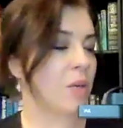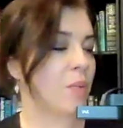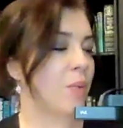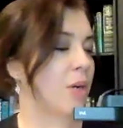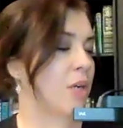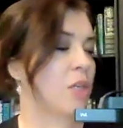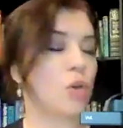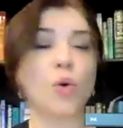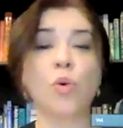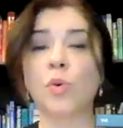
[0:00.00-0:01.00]
What are the
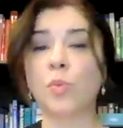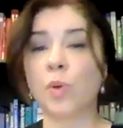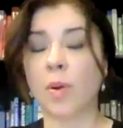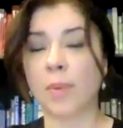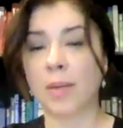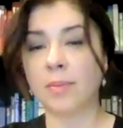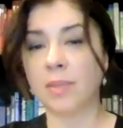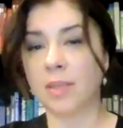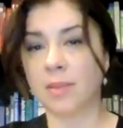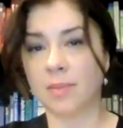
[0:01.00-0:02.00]
normal
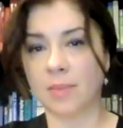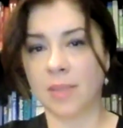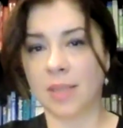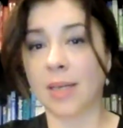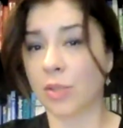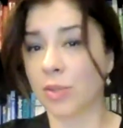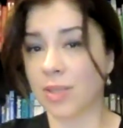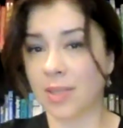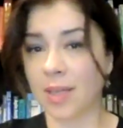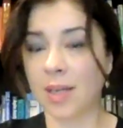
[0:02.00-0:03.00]
problems that you
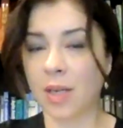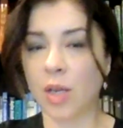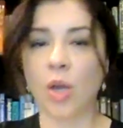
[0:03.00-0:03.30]
see?